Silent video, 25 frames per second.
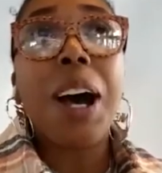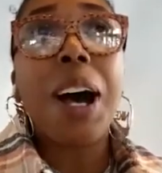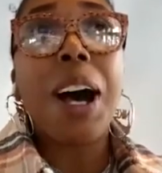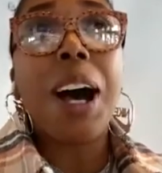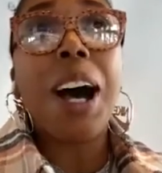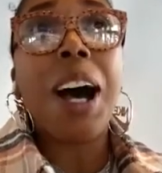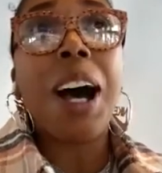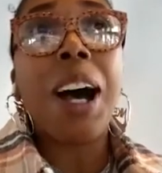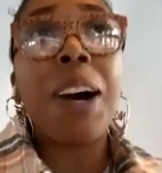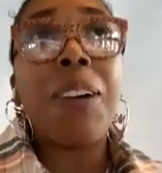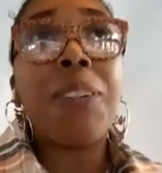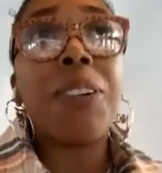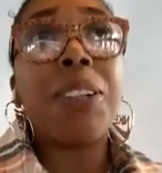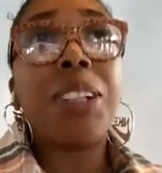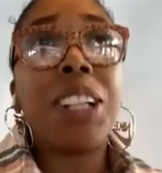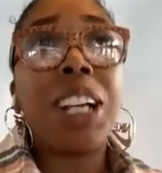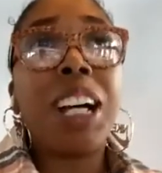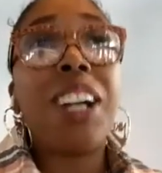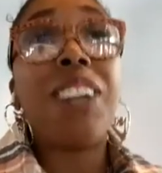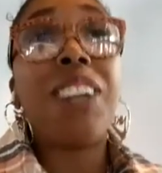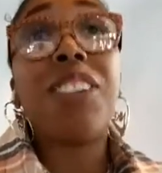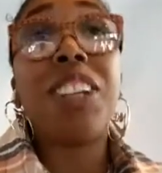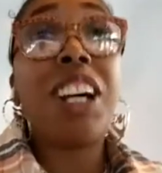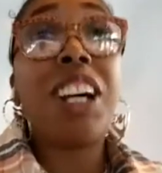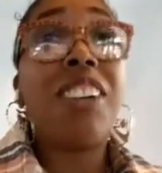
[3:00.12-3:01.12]
I would
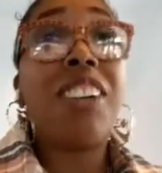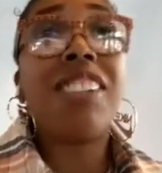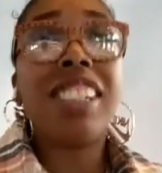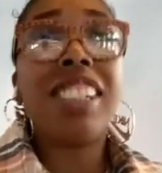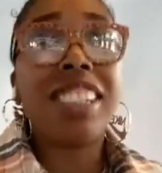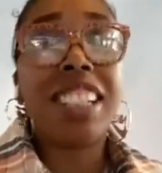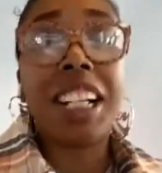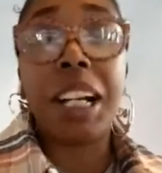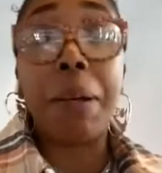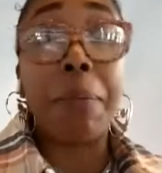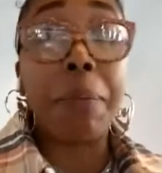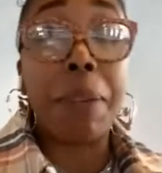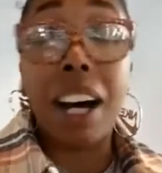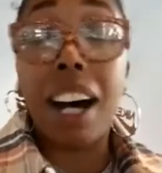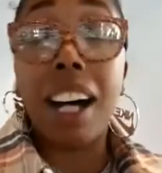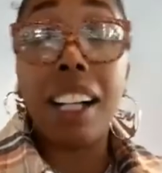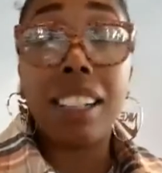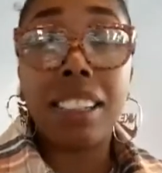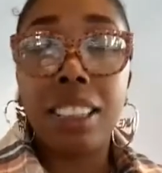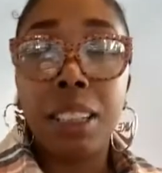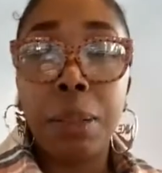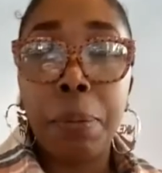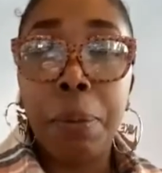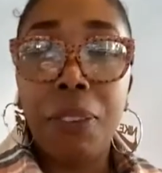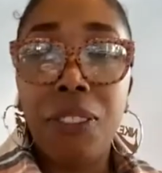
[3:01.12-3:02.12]
love to say I'm
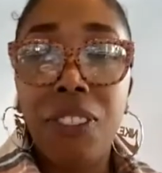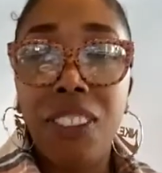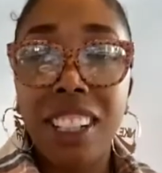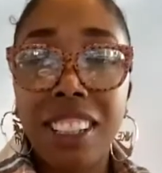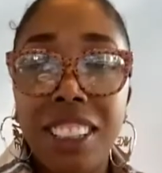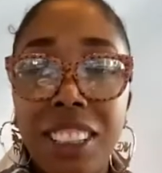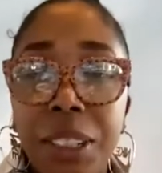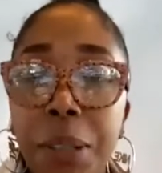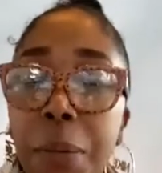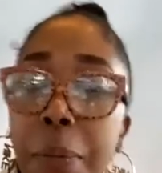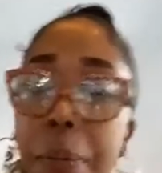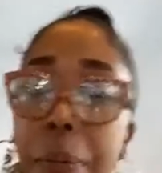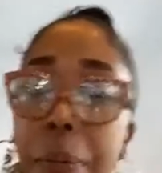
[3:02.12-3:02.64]
not superficial, but